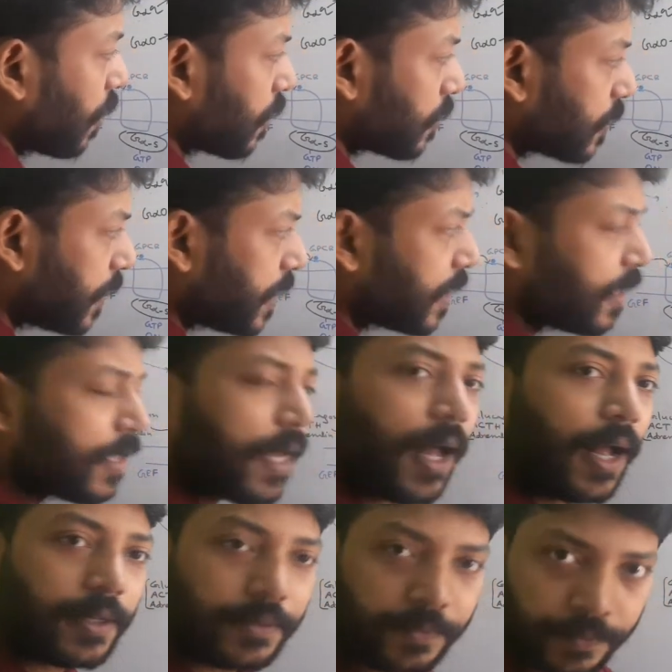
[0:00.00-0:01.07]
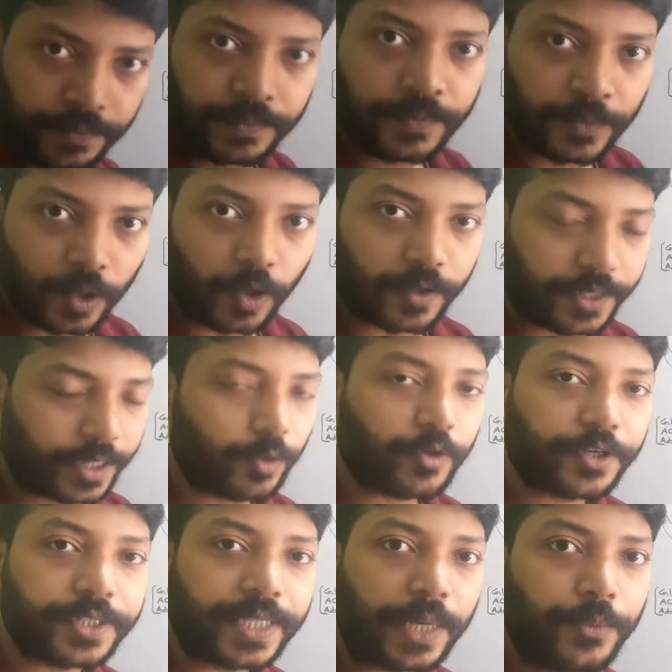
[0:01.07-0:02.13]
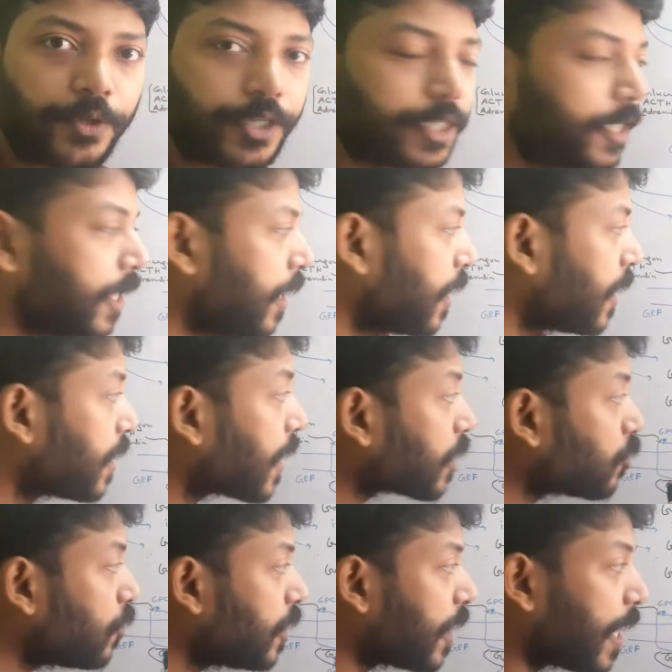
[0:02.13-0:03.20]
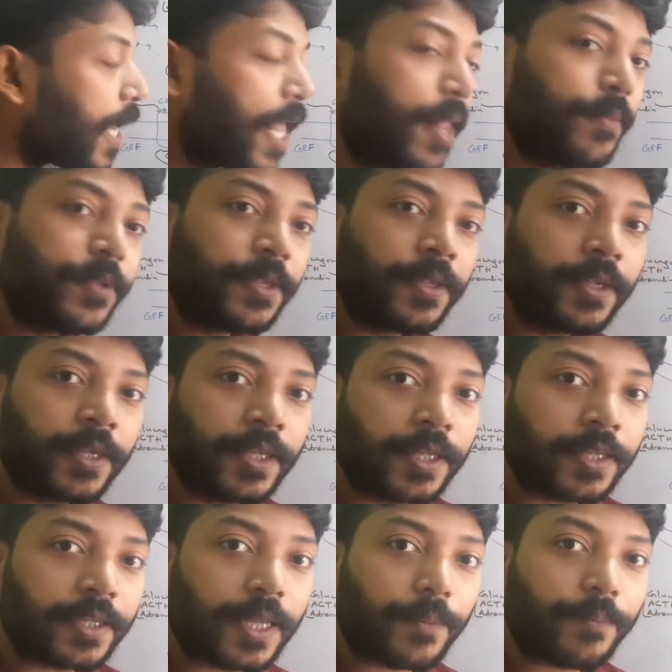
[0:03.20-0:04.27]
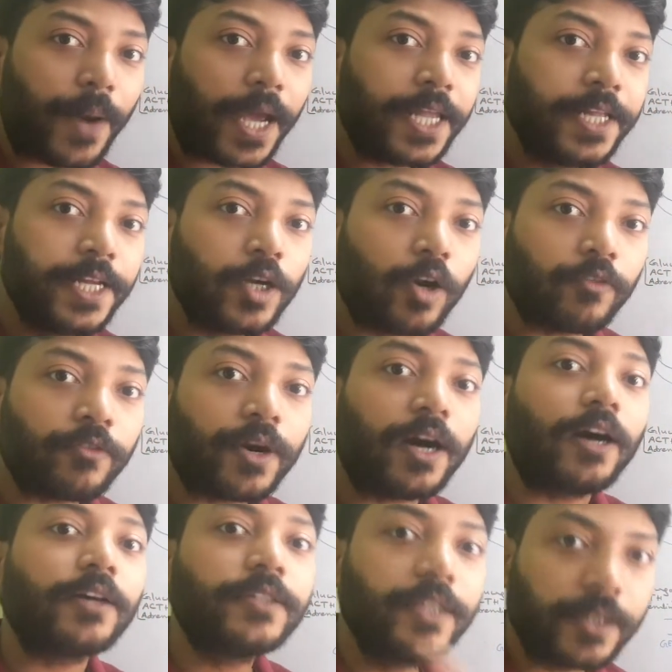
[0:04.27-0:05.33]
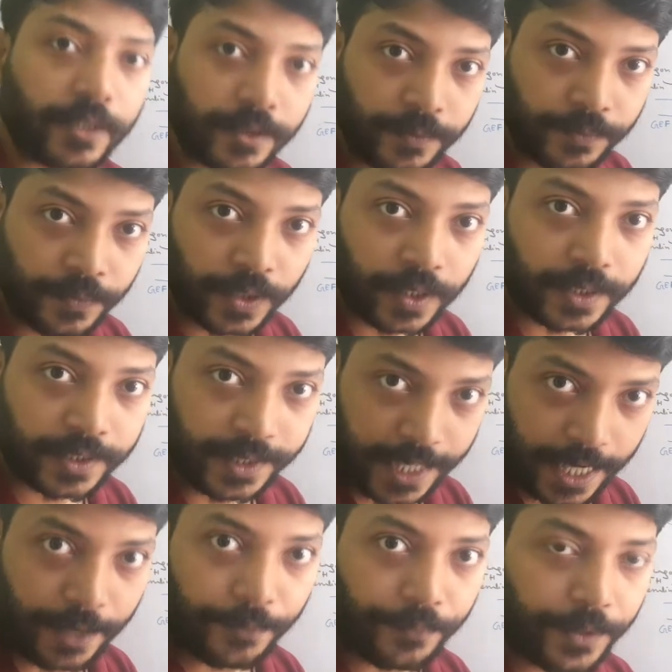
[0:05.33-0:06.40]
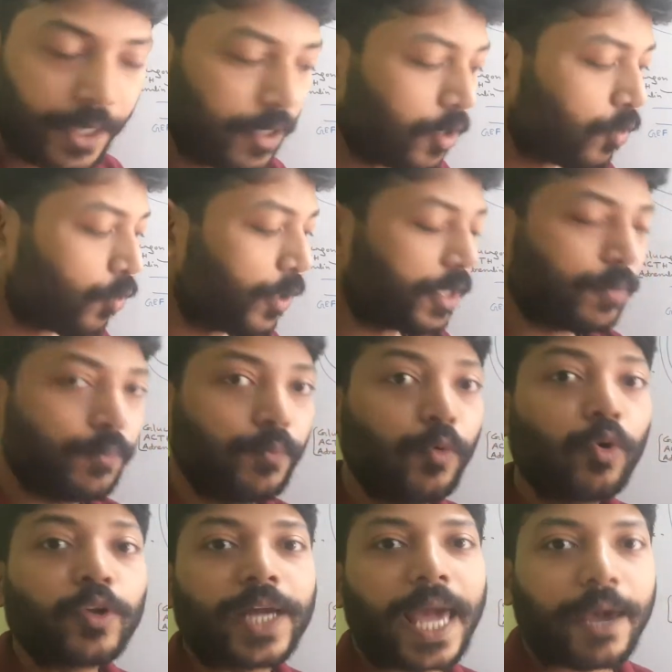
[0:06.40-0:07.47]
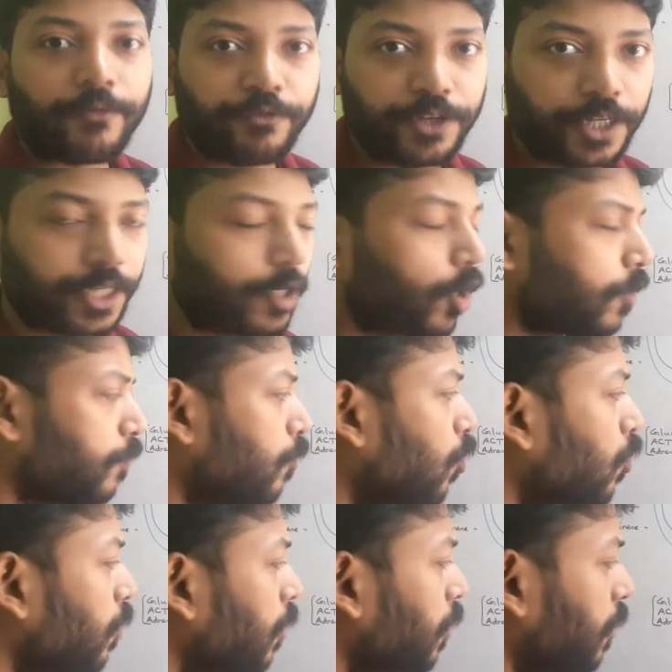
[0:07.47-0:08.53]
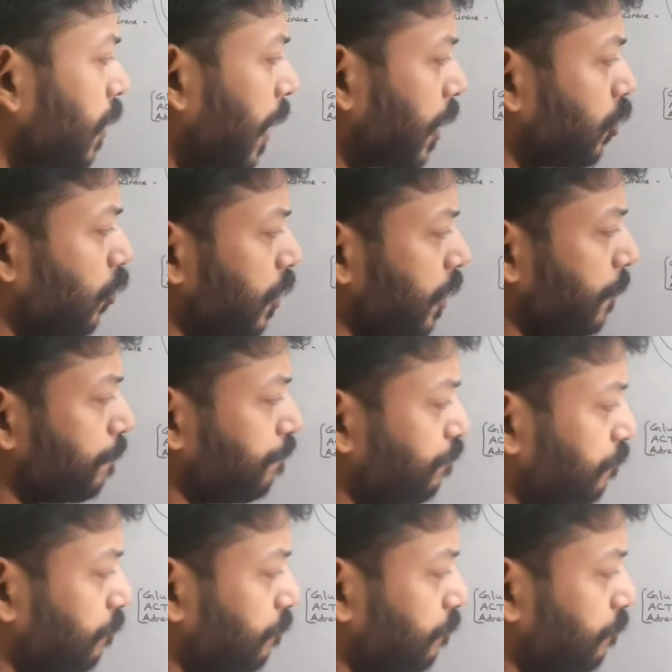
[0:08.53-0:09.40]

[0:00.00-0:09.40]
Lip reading: single R or regulatory subunit, it actually helps the binding of other cAMP with more actually